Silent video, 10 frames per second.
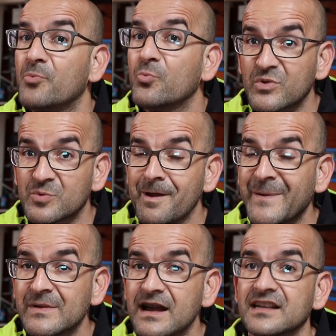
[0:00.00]
The
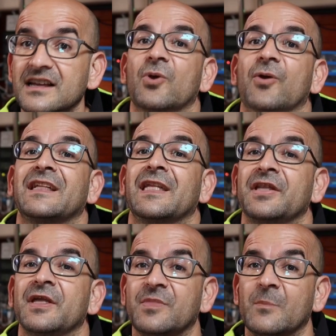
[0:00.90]
power bank
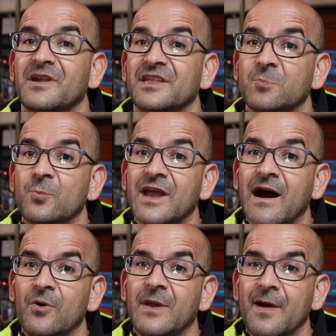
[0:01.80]
guarantees us more than 1
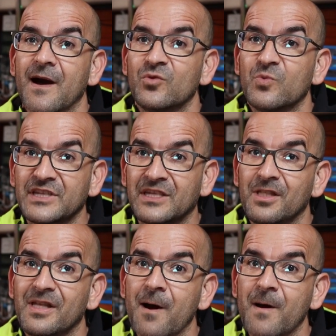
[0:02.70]
hour of our
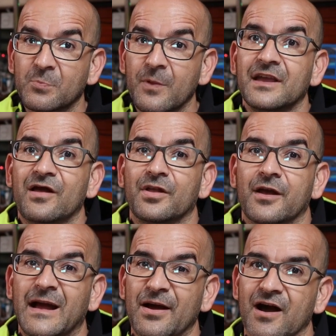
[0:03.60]
emergency pump working.